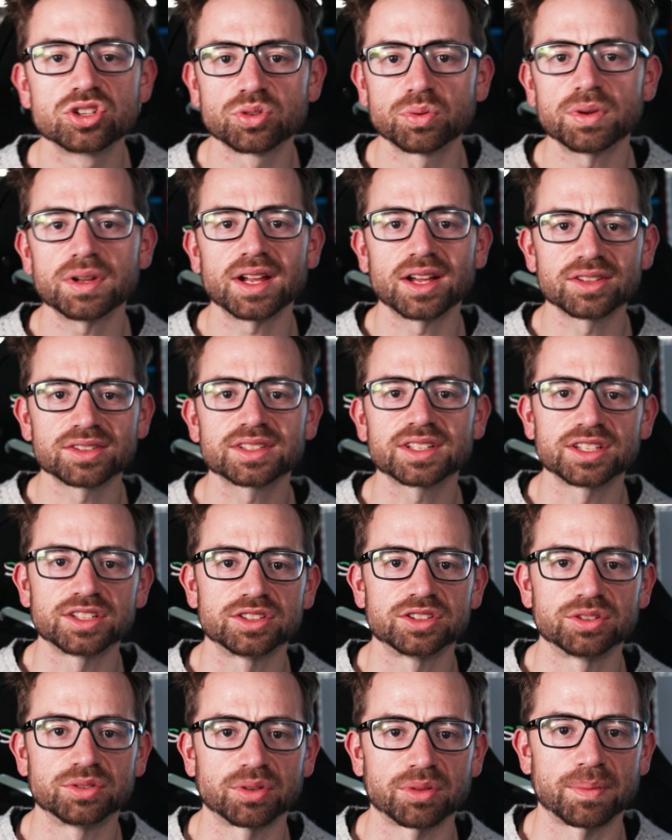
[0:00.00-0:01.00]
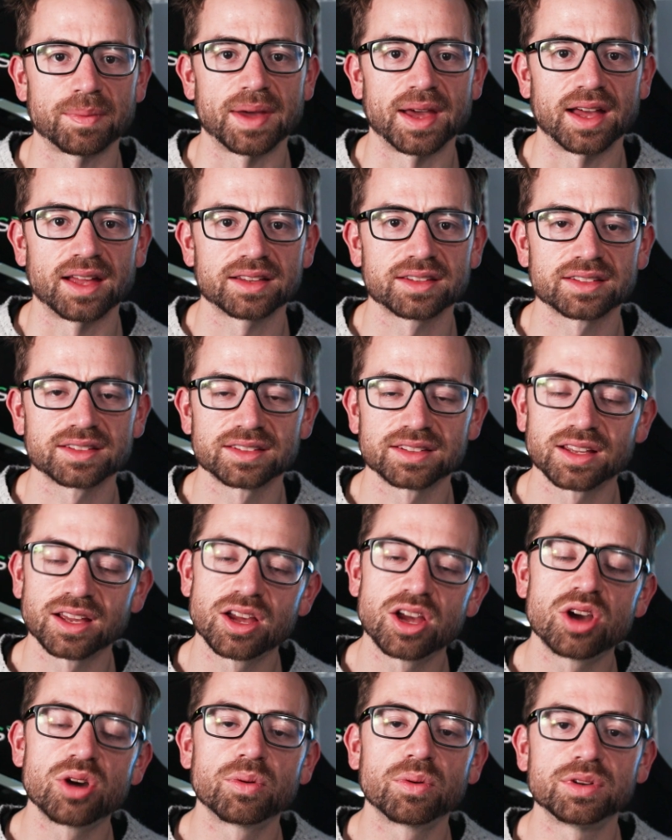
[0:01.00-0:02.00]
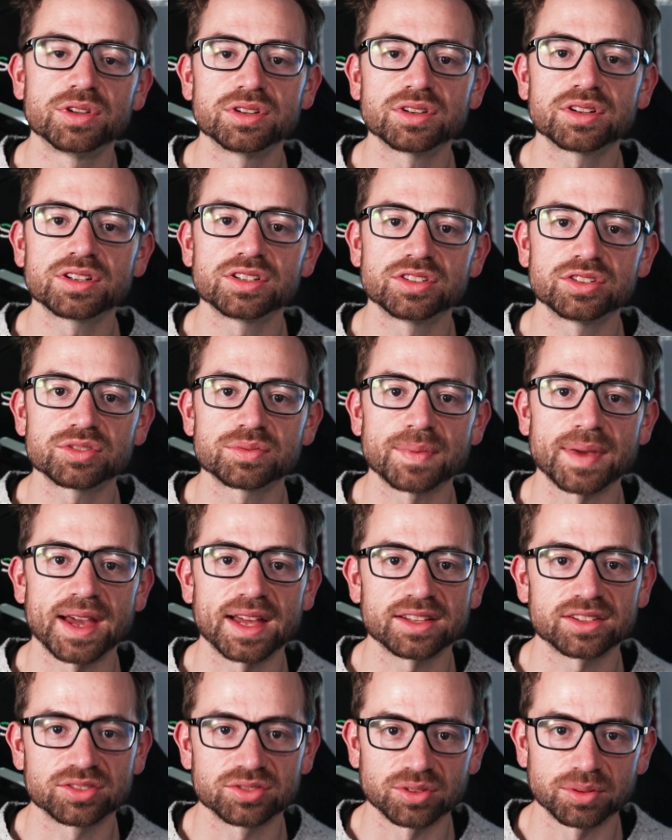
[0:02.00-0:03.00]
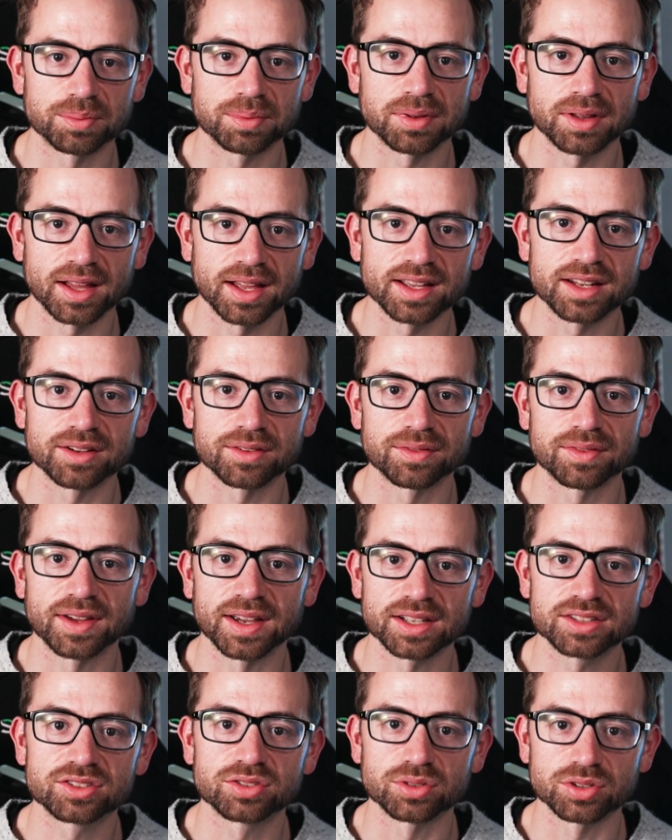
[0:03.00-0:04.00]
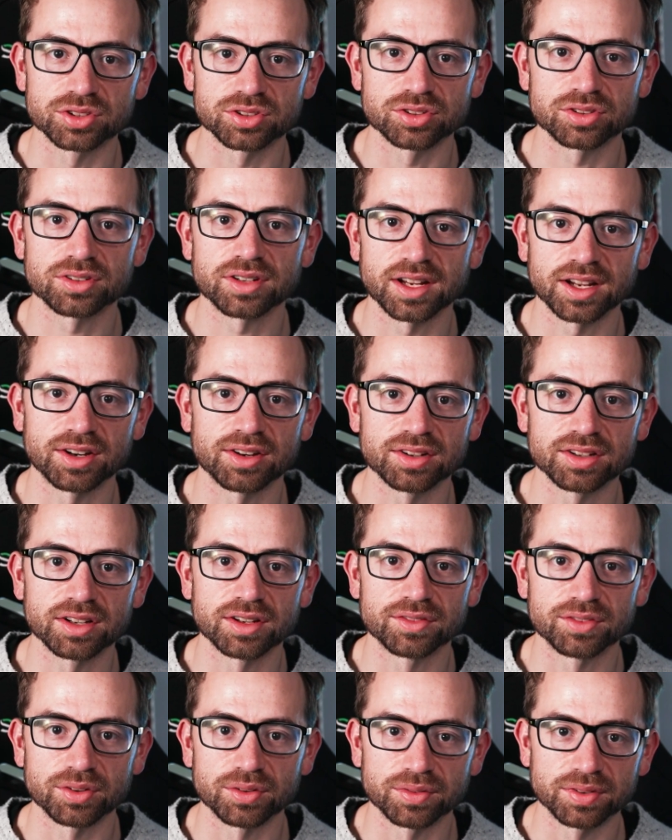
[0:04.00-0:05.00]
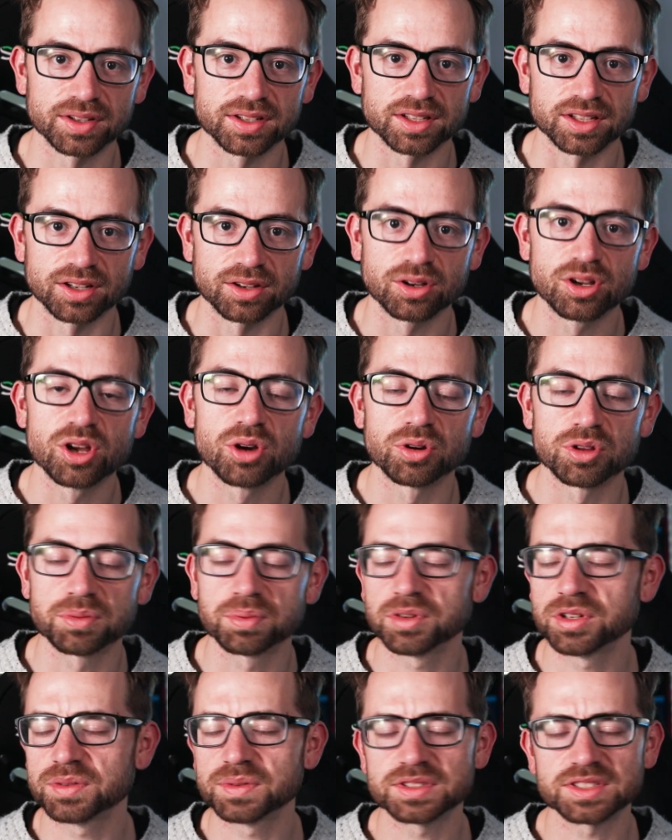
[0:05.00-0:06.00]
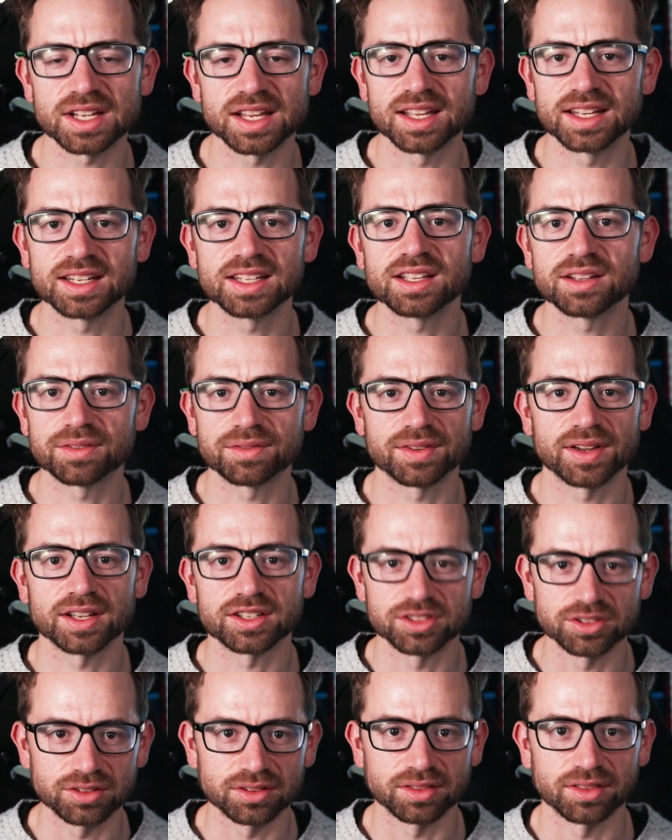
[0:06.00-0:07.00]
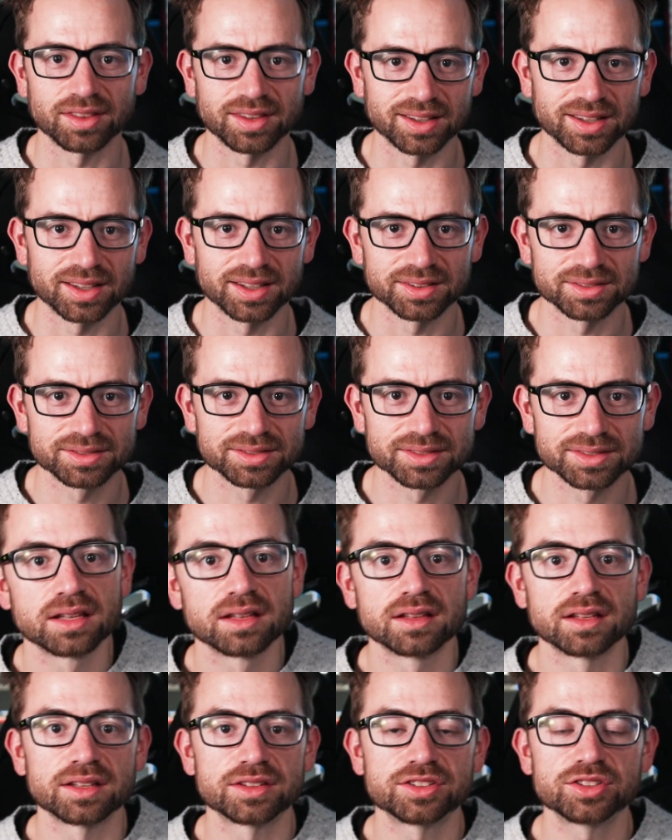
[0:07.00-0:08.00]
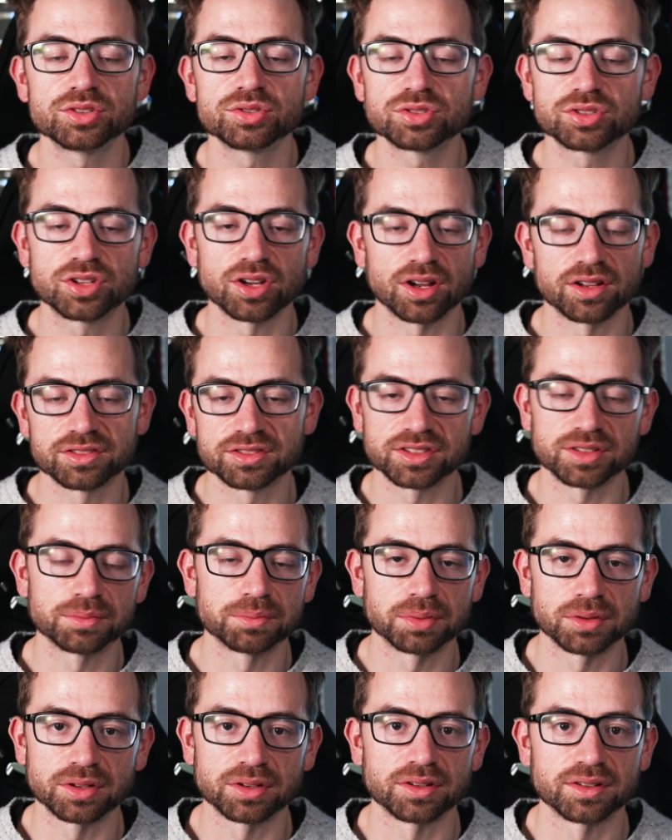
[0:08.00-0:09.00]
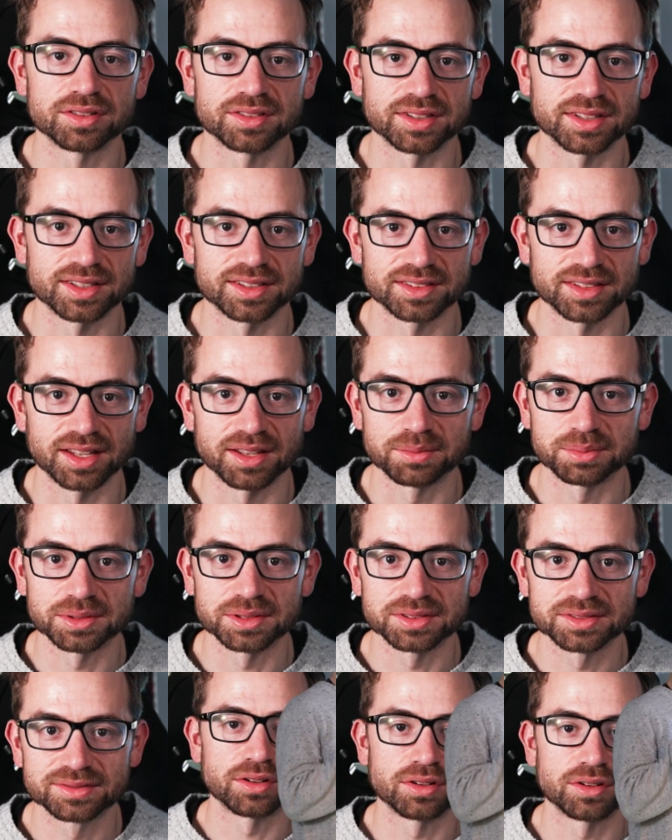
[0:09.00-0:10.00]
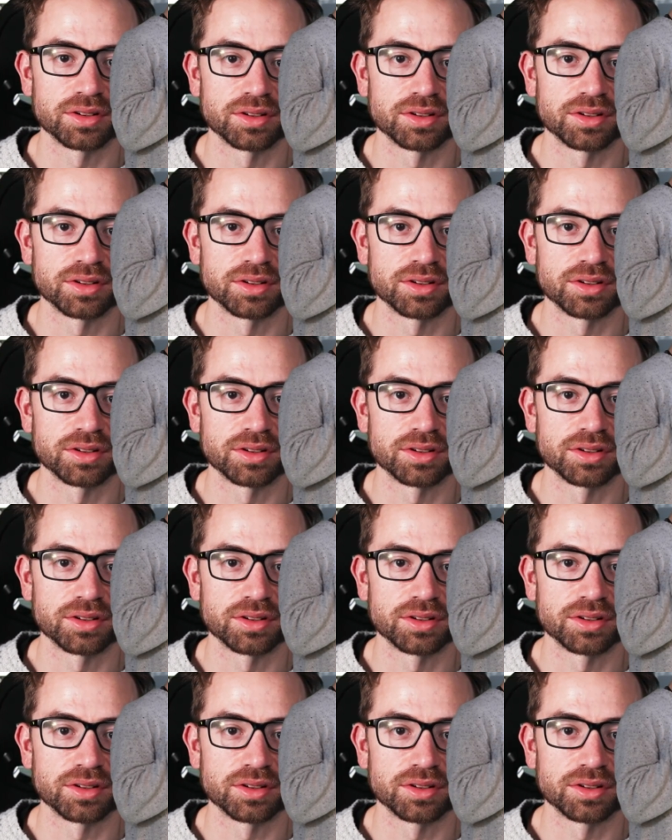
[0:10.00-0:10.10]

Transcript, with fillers: So what else can you do with masks? Well, you can use masks to apply an effect to a certain area of your video with pretty much any effect you can think of. Let's use Gaussian blur as an example.